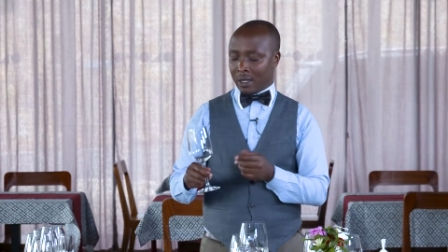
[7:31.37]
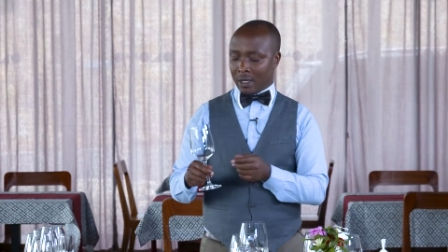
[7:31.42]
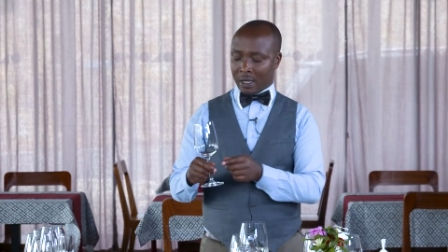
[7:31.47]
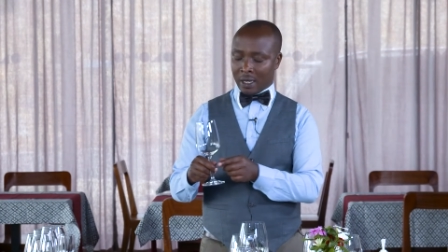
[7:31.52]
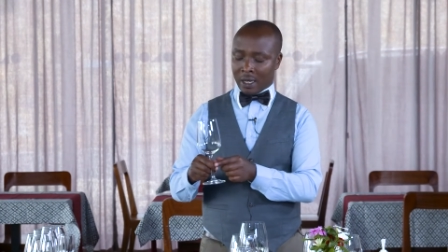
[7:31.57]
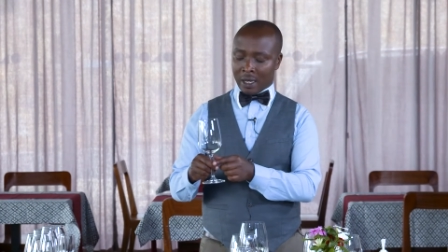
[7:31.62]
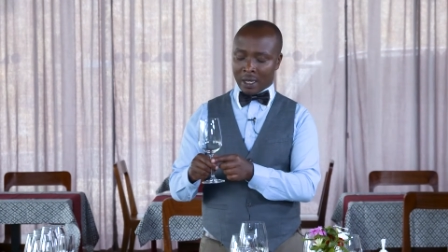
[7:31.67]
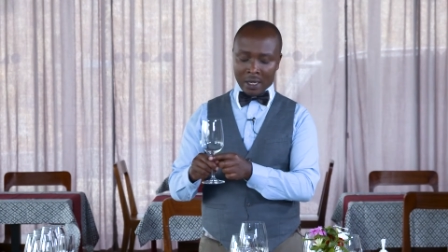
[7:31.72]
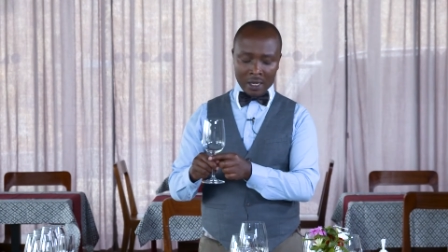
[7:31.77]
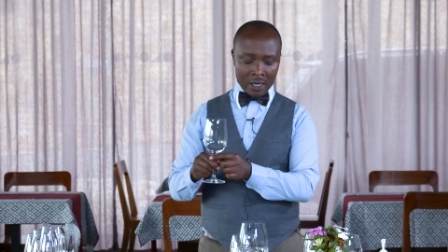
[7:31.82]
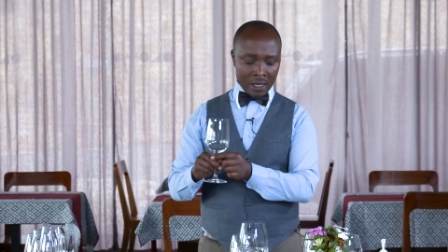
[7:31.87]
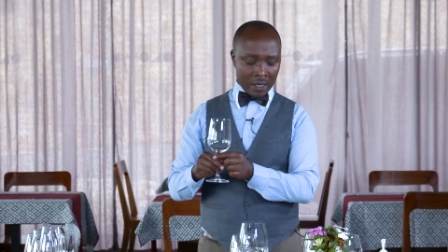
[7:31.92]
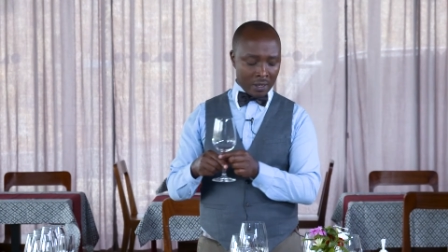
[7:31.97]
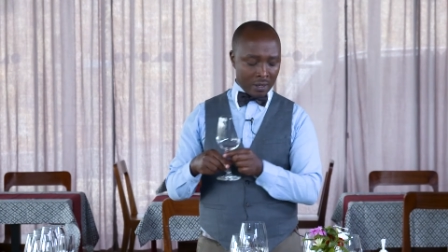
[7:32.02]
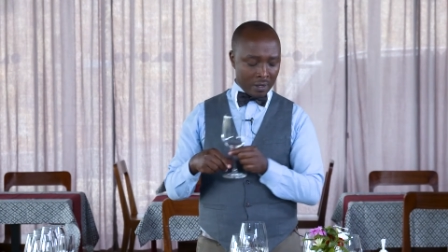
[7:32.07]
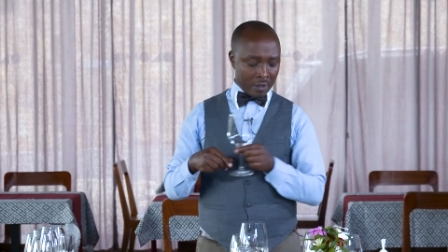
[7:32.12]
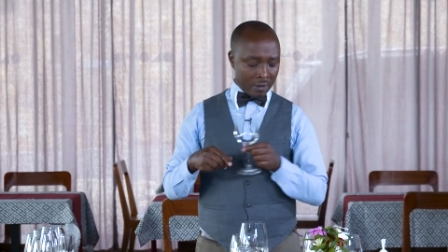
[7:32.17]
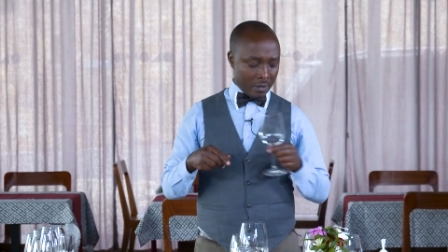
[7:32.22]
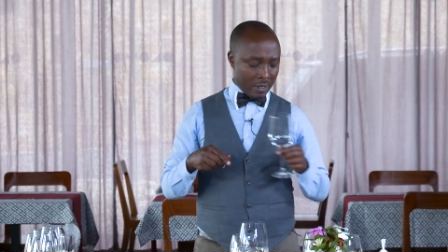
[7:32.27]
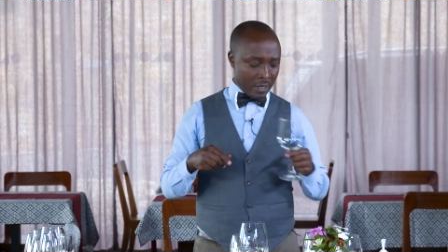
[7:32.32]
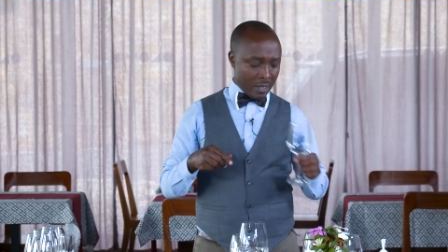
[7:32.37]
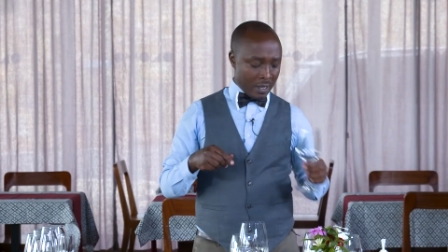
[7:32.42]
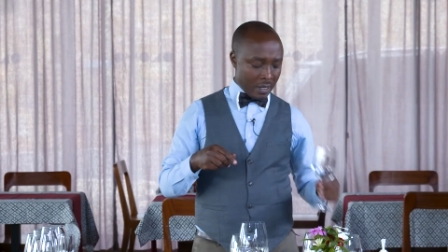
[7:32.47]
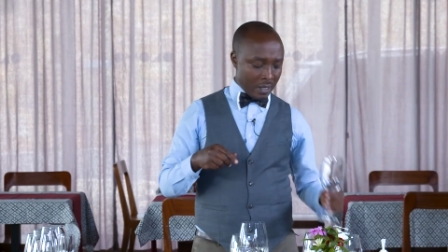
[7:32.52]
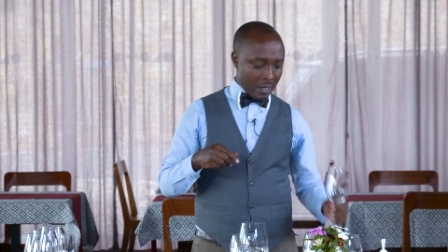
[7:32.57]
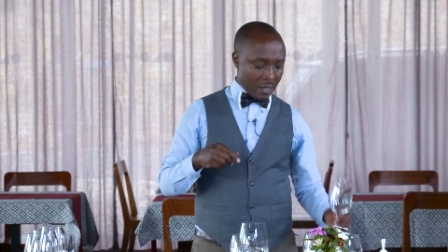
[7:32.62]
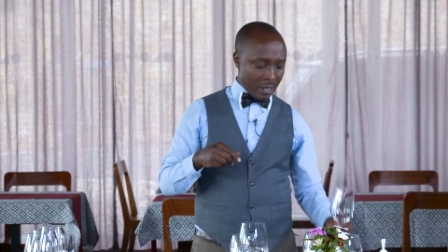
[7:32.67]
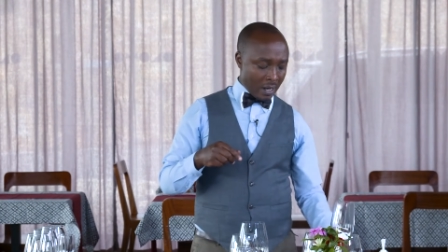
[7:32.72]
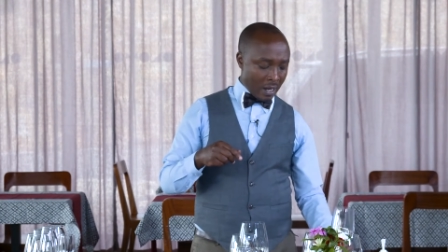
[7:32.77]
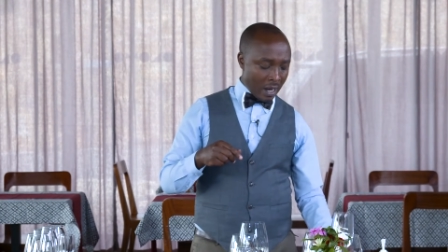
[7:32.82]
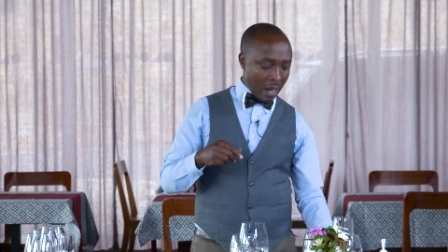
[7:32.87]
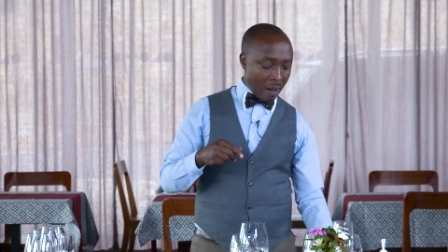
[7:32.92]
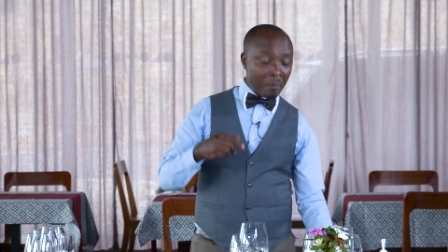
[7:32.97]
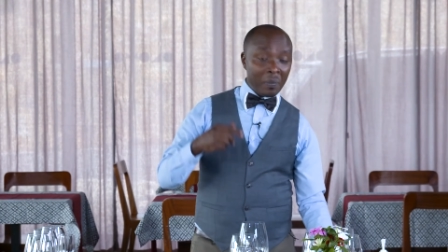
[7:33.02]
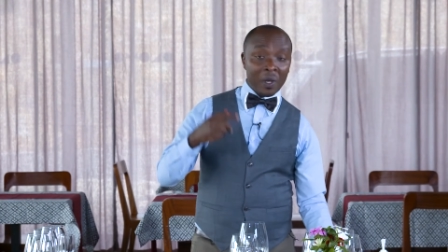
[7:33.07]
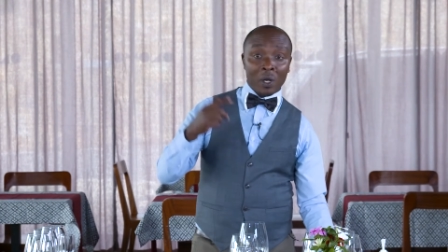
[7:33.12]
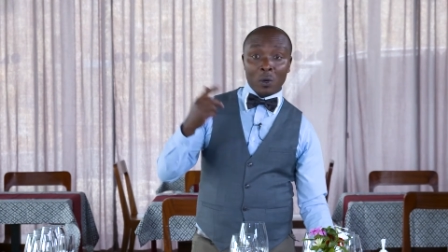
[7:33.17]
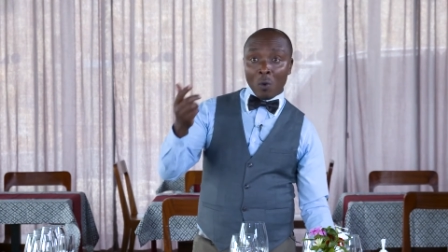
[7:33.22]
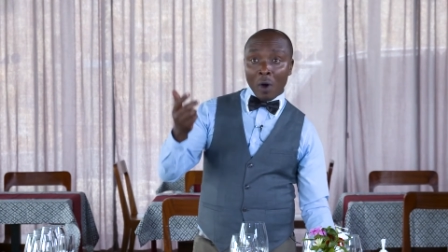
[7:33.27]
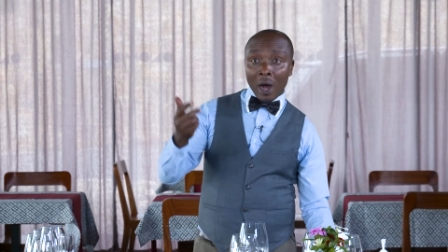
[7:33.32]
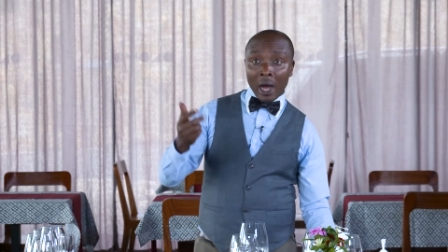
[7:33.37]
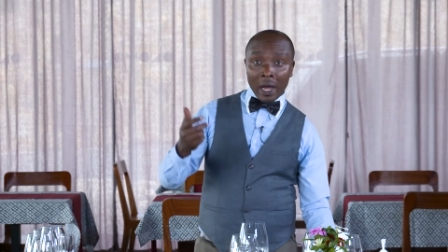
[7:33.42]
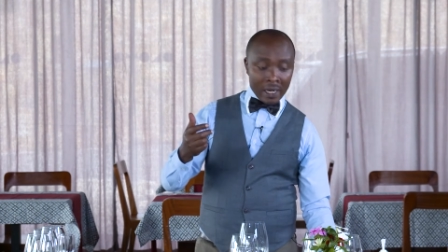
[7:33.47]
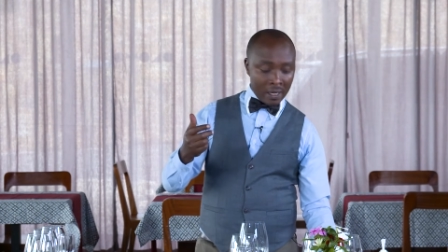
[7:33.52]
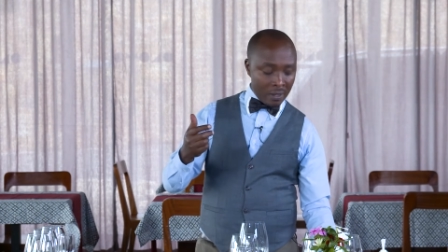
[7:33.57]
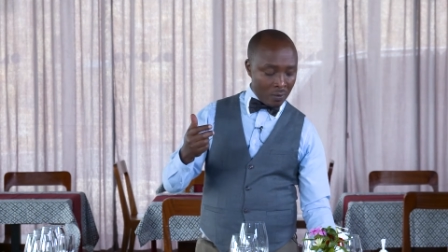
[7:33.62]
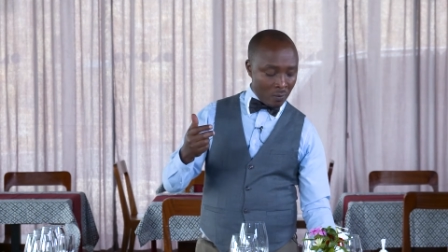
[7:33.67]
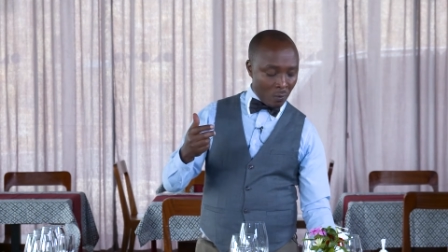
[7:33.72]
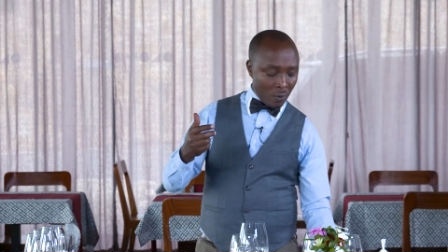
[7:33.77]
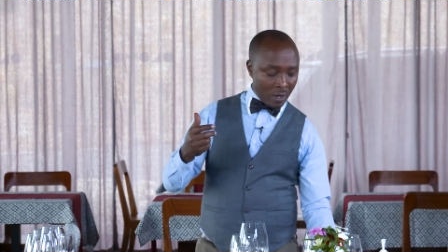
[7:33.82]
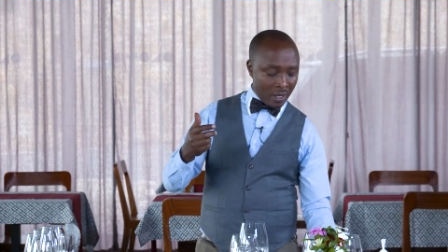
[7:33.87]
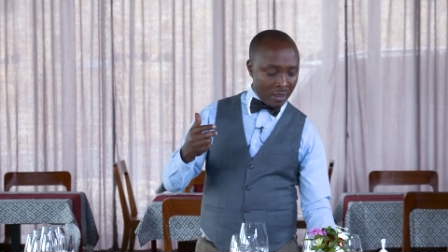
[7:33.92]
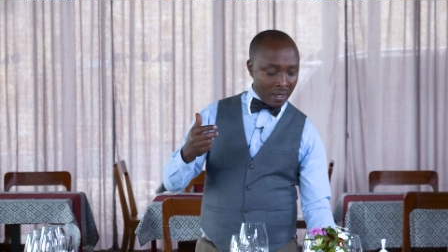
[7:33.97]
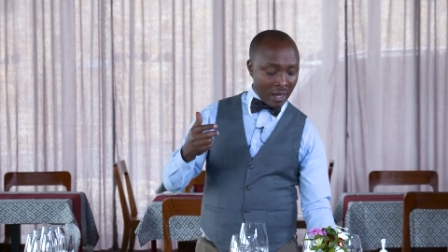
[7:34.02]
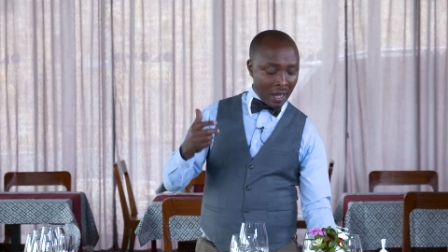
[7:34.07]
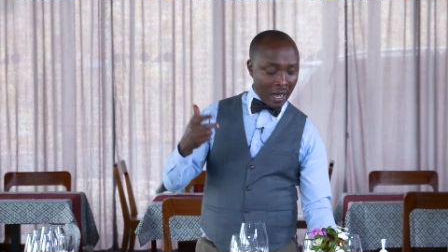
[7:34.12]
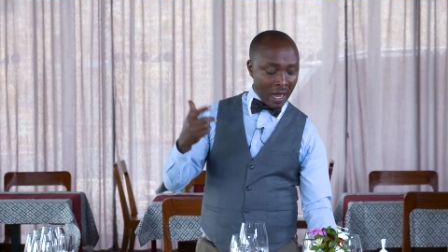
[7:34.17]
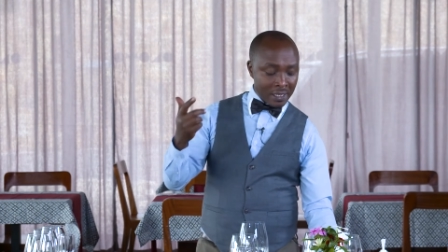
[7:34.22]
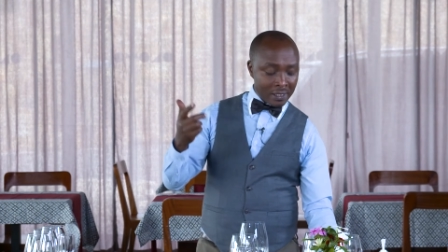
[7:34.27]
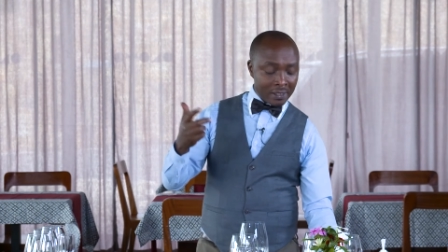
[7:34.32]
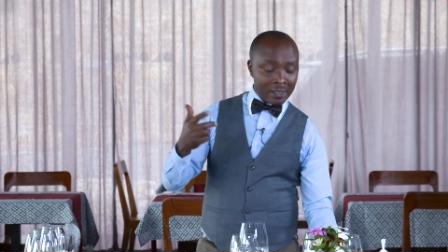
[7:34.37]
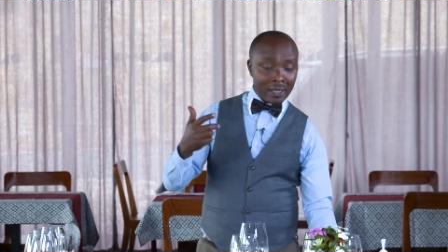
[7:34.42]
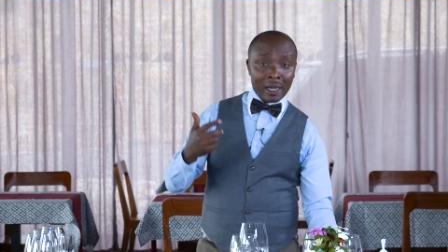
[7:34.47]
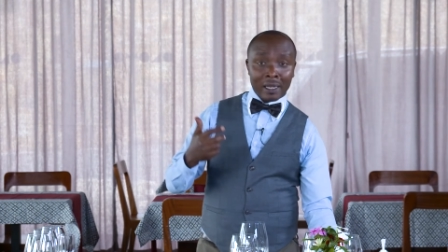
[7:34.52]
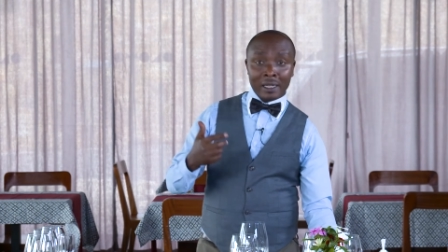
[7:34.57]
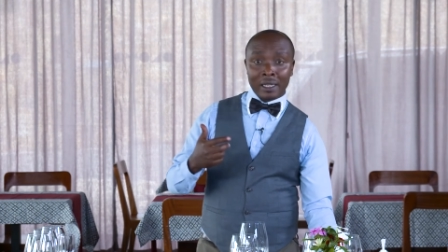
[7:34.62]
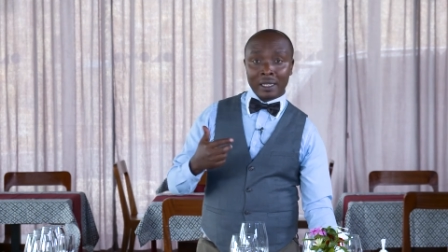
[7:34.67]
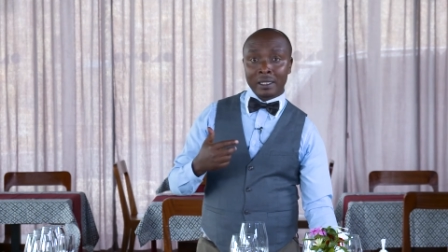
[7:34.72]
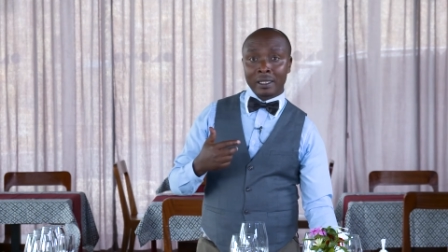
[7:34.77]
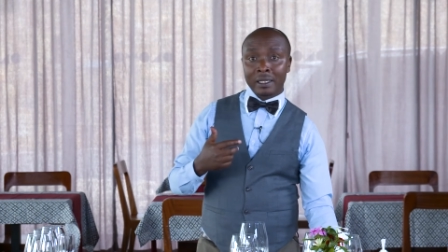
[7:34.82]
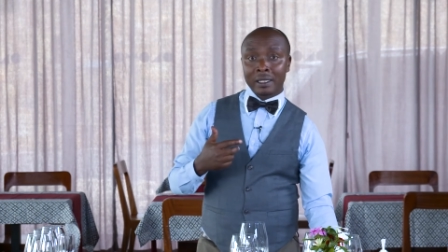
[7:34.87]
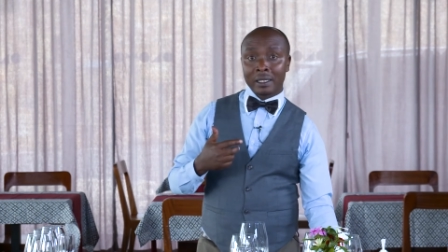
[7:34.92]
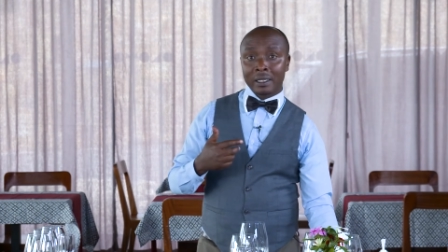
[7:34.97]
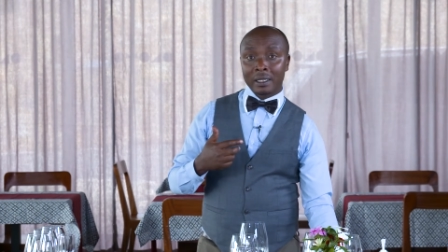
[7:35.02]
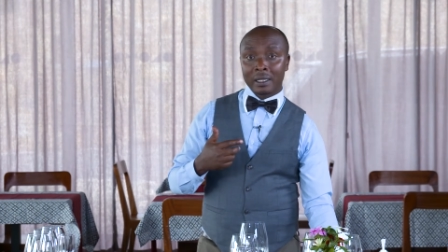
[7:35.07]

a big one with a high standard,